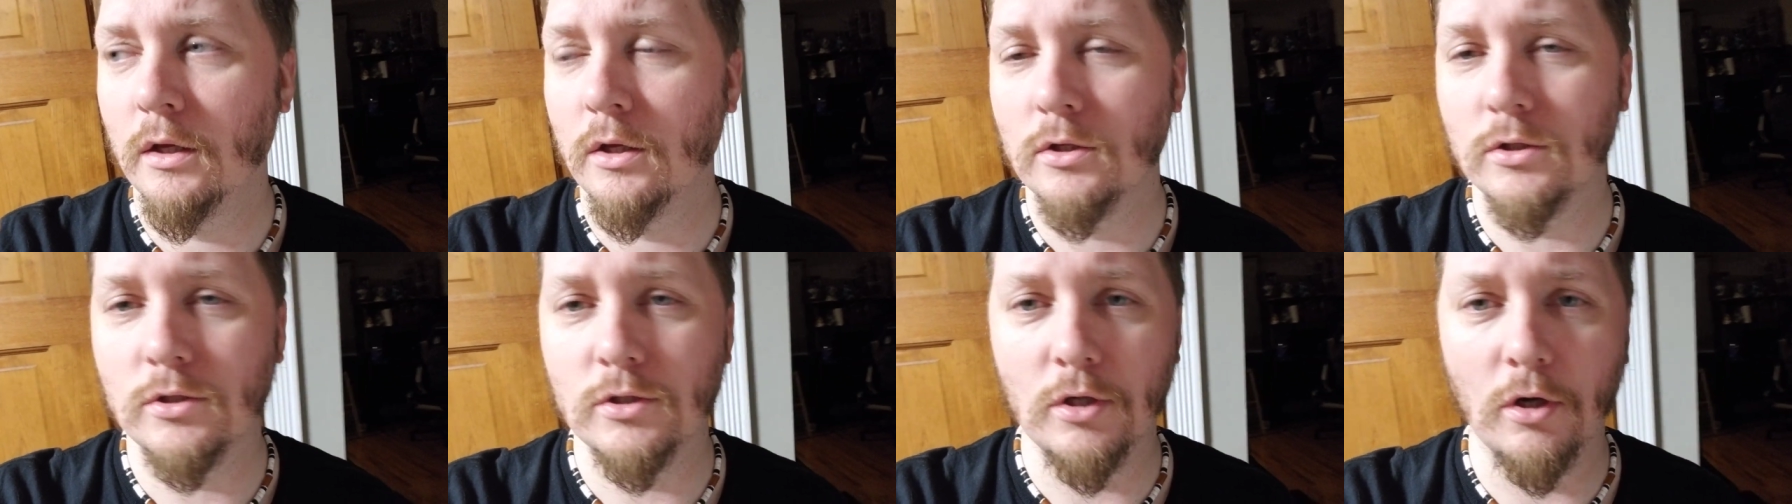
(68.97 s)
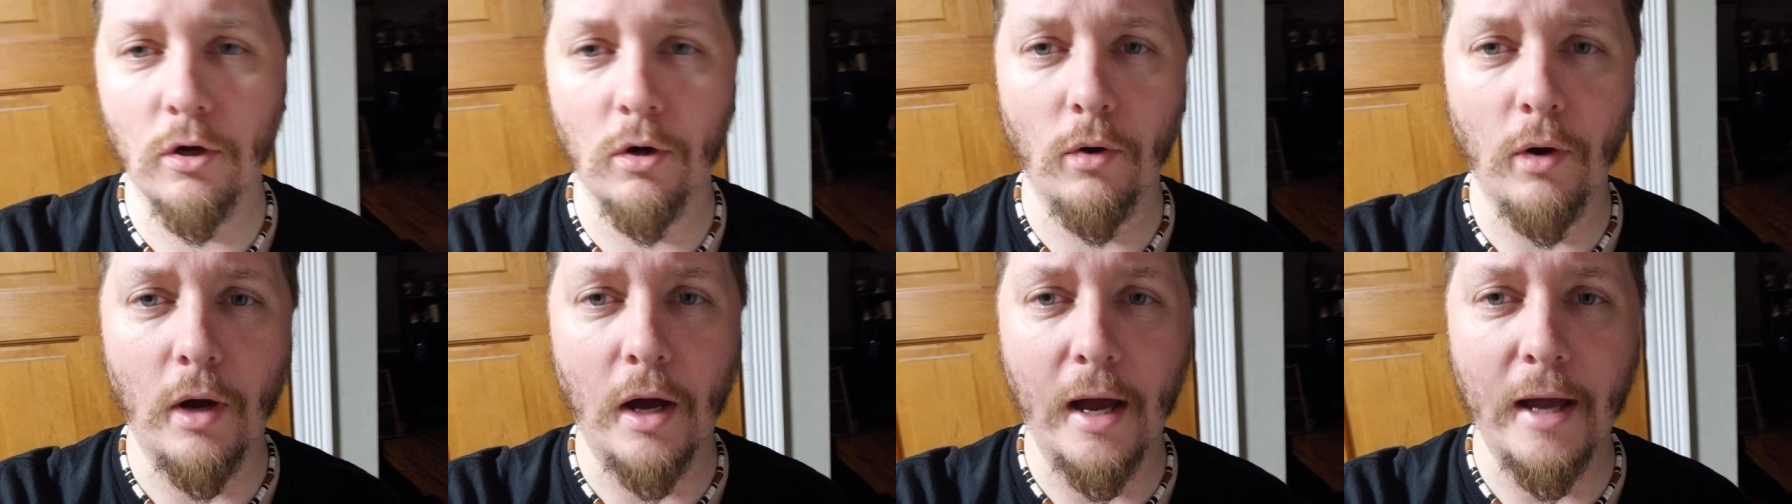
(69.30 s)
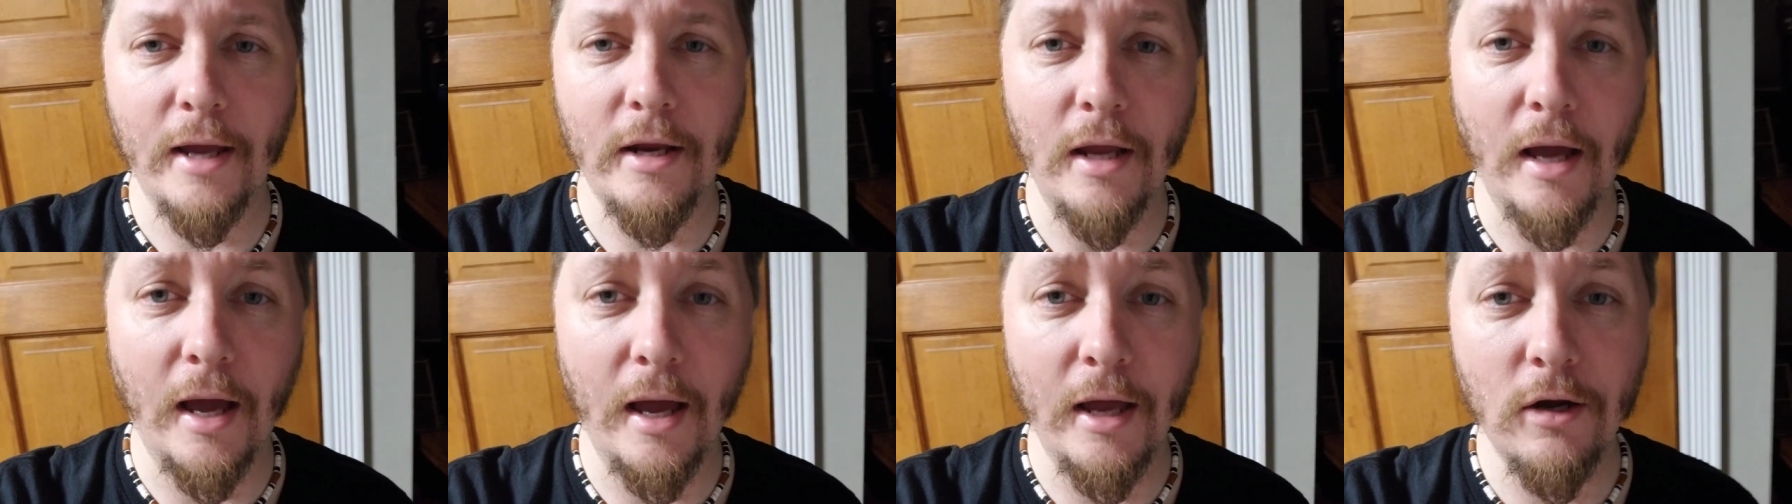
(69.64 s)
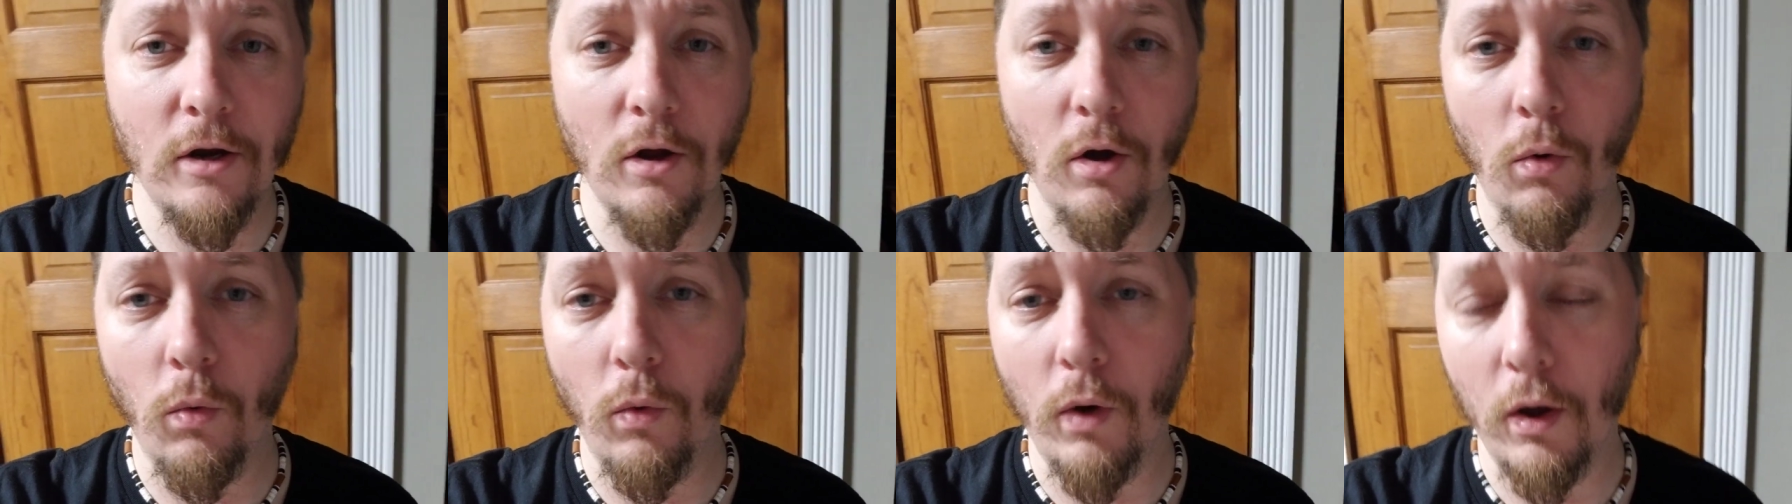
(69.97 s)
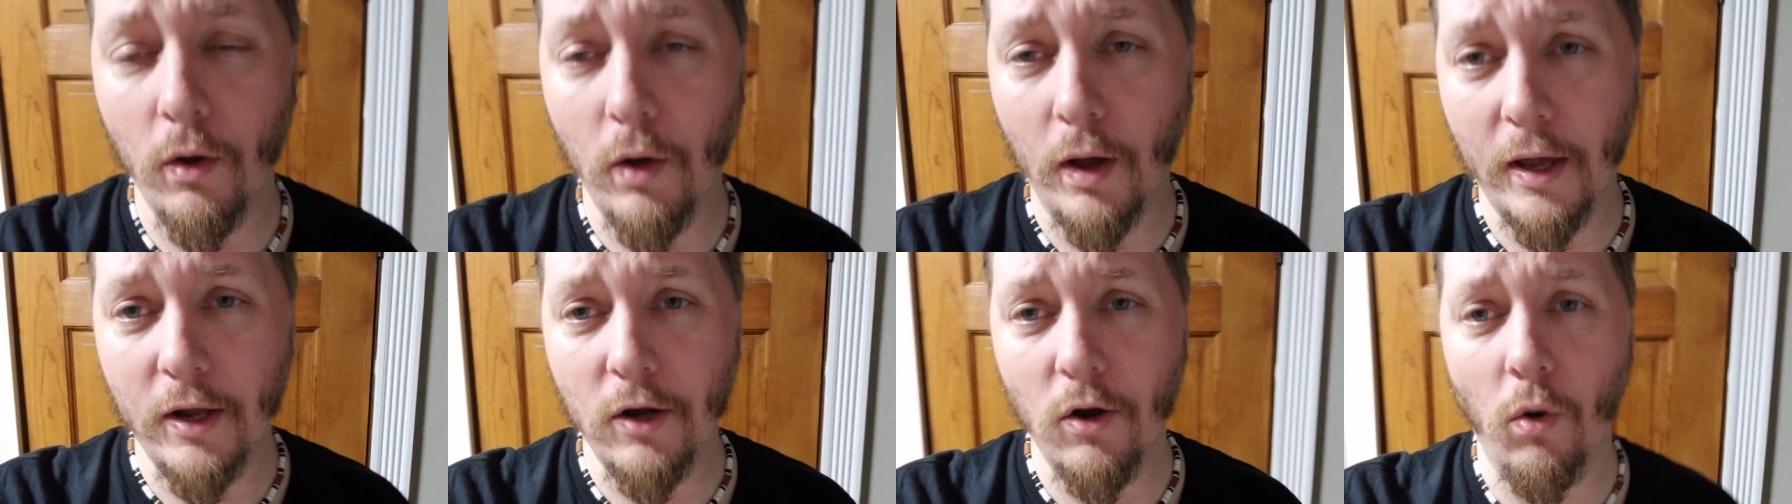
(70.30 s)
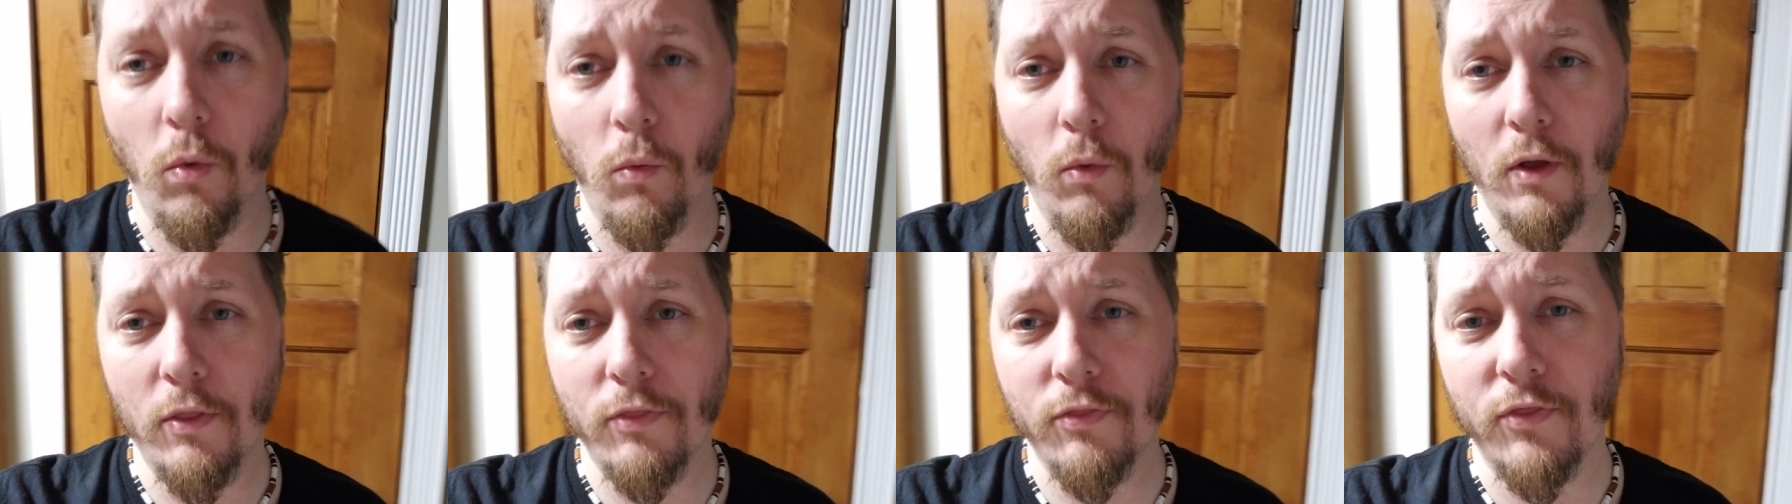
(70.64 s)
So I, I know I know
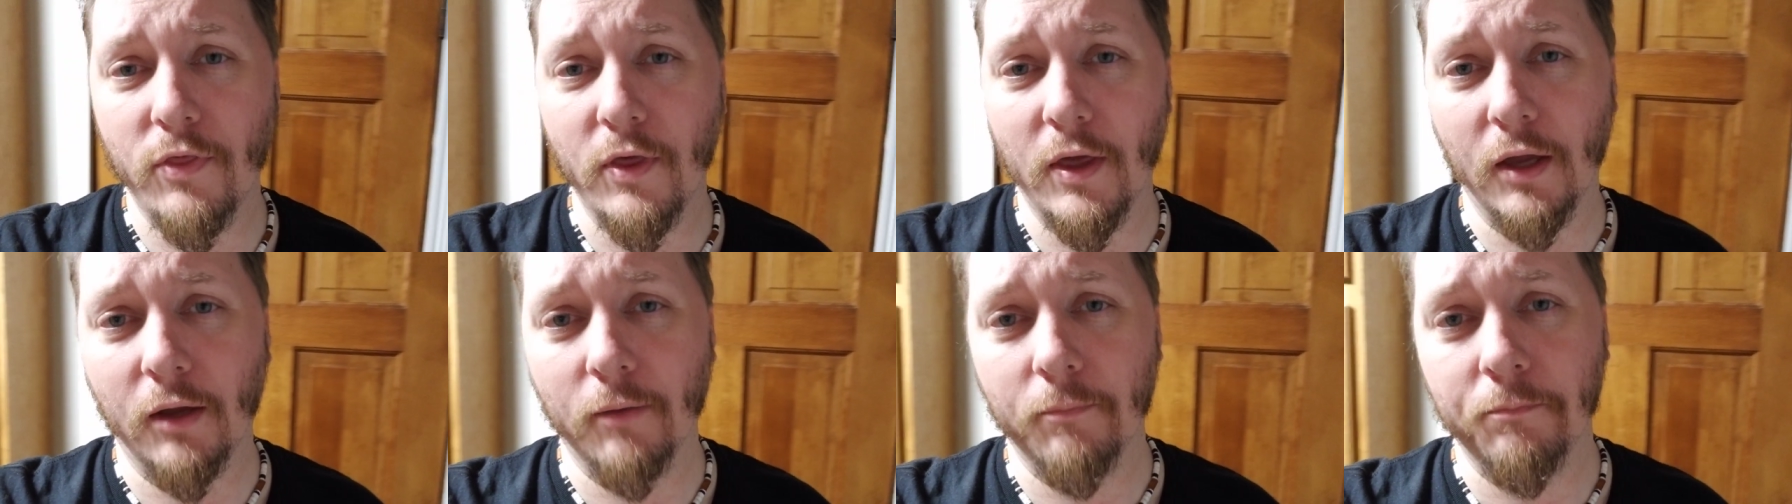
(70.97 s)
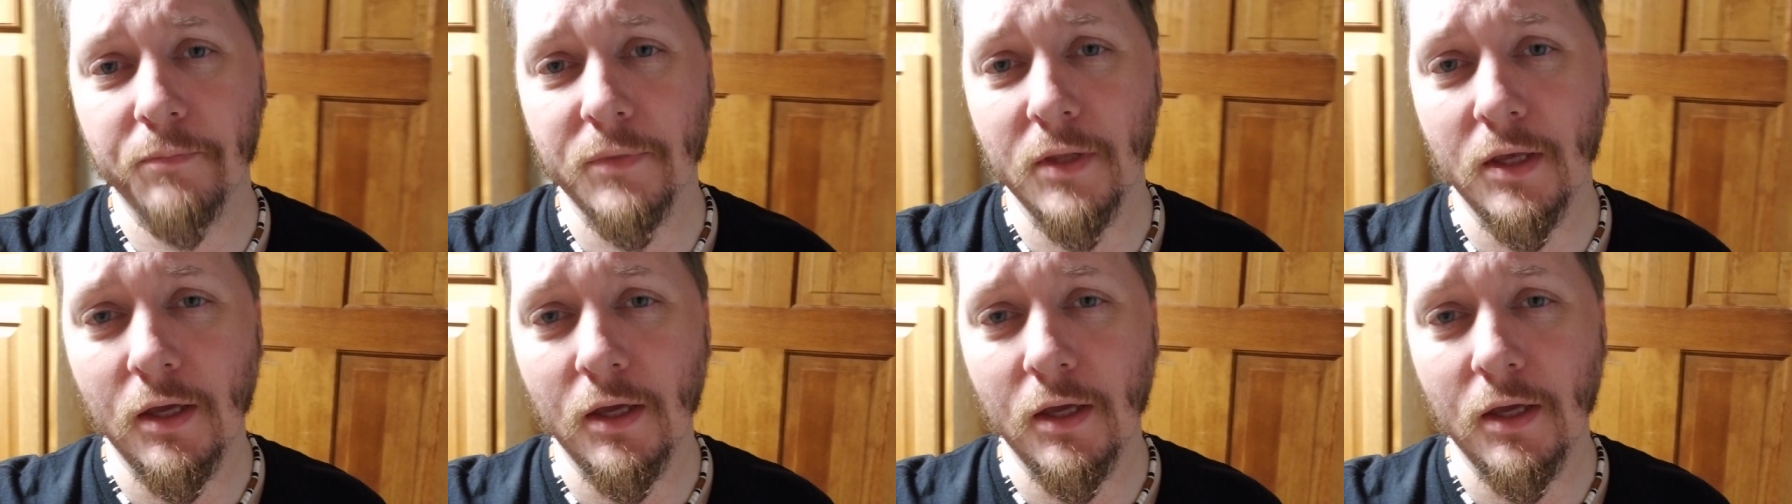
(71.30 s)
one thing.